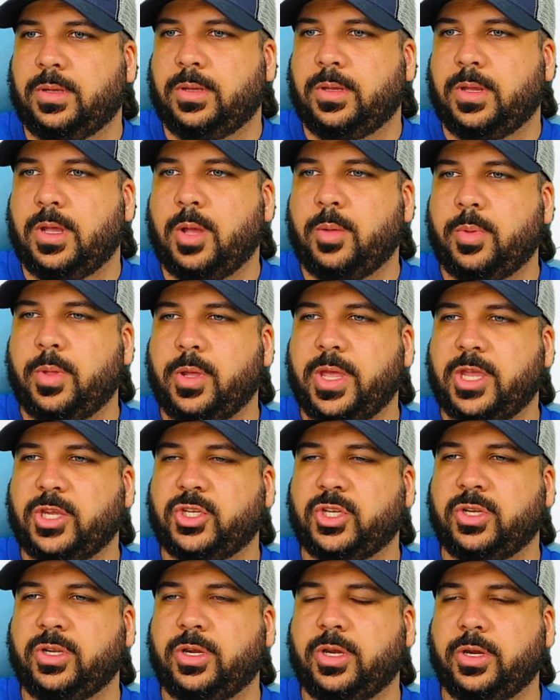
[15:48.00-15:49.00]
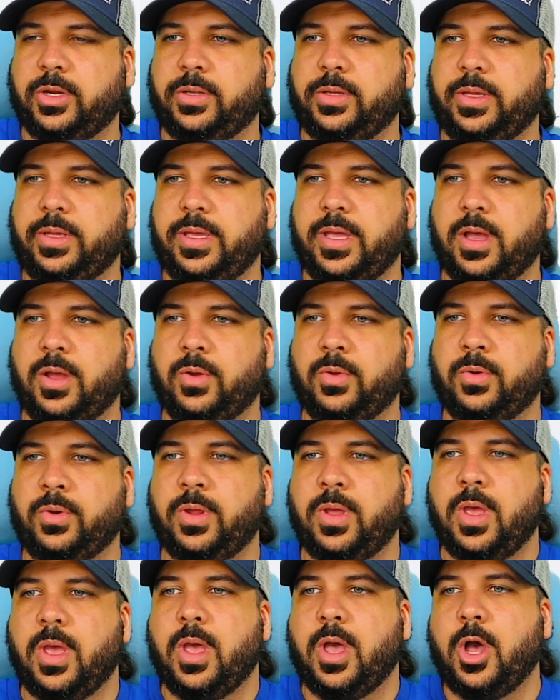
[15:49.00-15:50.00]
Home location, currently owned,
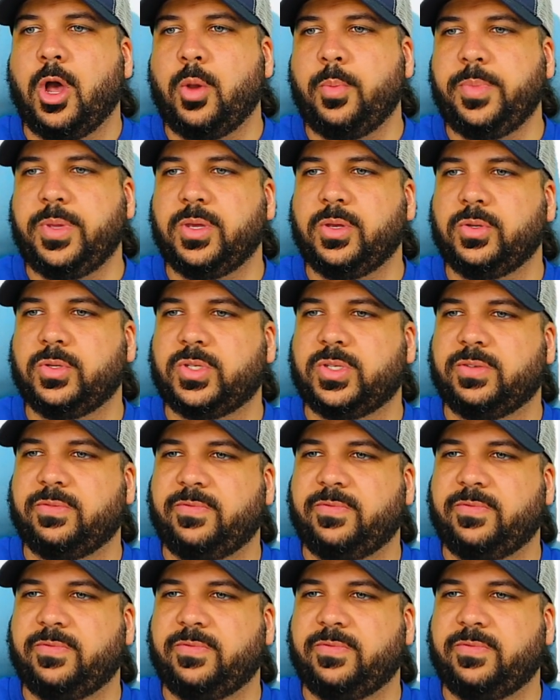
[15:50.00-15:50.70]
home use,